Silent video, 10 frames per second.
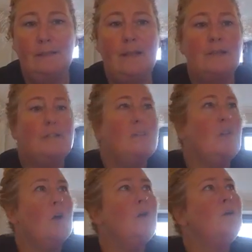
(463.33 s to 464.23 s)
There's
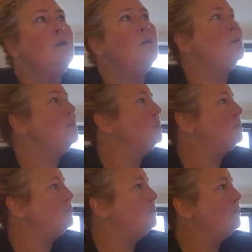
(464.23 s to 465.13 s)
no
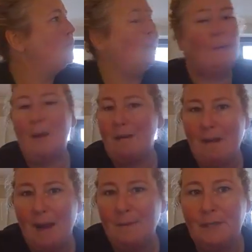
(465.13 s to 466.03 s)
quick way
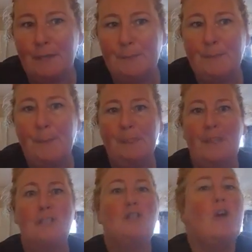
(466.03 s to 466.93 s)
around it.
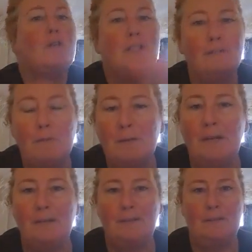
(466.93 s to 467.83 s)
There's no silver
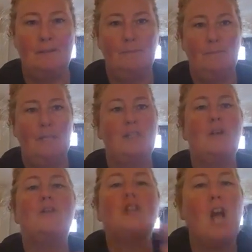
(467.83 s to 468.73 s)
bullets. There's
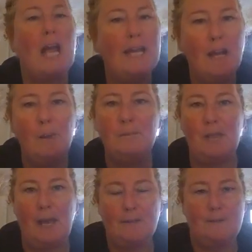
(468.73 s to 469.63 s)
no shiny
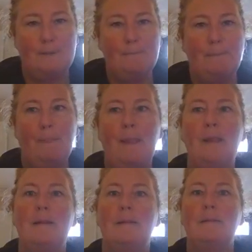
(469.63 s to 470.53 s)
objects.
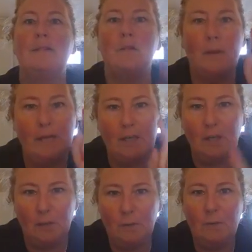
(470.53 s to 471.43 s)
There's only
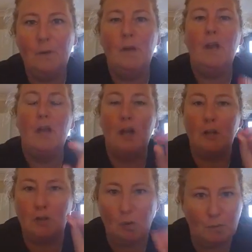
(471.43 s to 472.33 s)
you
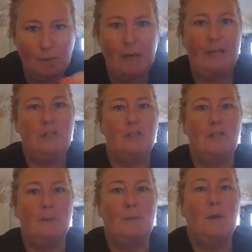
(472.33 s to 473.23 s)
and your
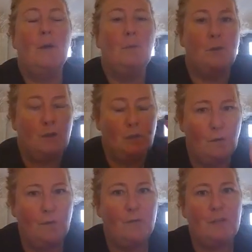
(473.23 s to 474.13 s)
relationship with
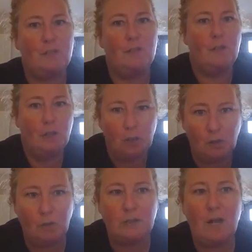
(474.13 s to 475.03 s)
your vision,
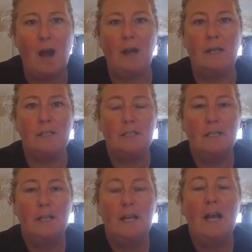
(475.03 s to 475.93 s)
your target,
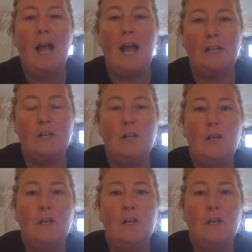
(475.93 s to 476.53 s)
and